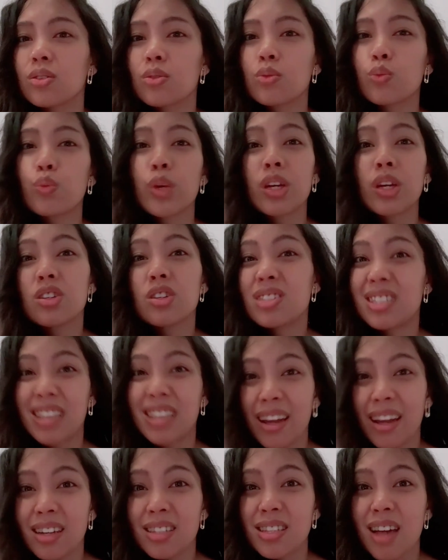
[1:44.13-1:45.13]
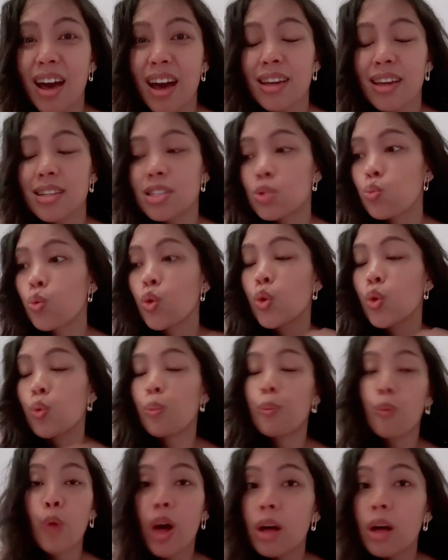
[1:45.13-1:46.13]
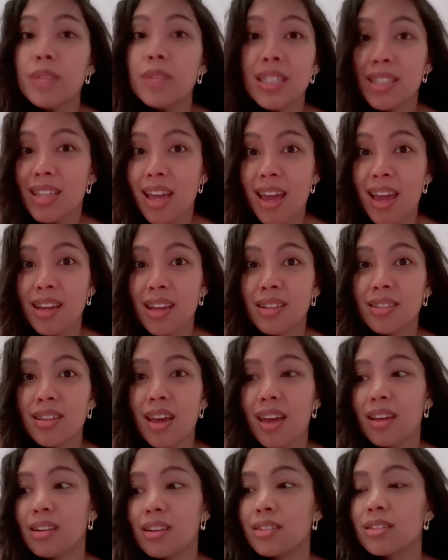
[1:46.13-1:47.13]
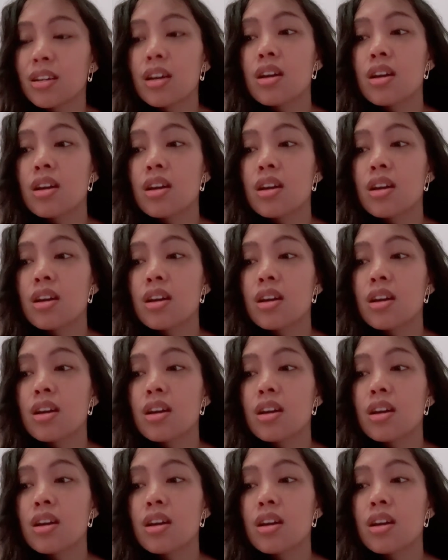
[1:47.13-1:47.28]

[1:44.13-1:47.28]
We are sanitized, we're well maintained, and